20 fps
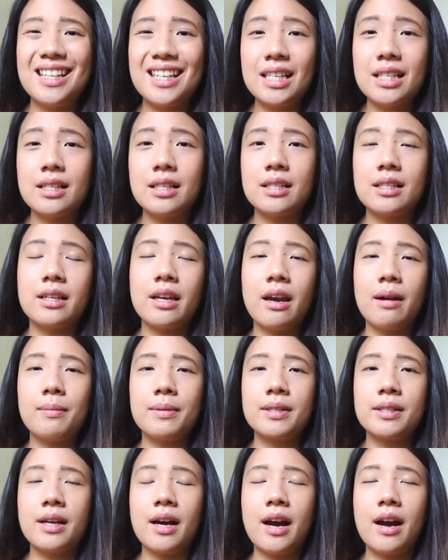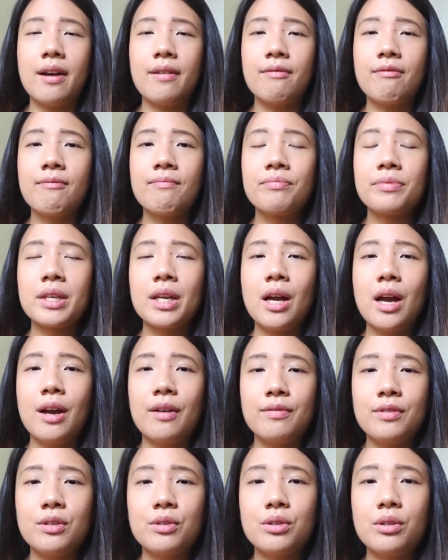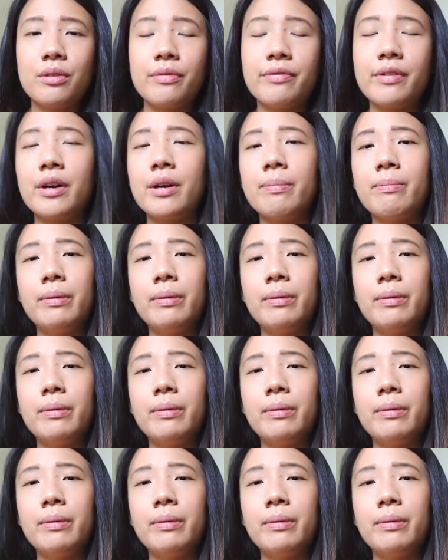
easiest cameras I've used so far.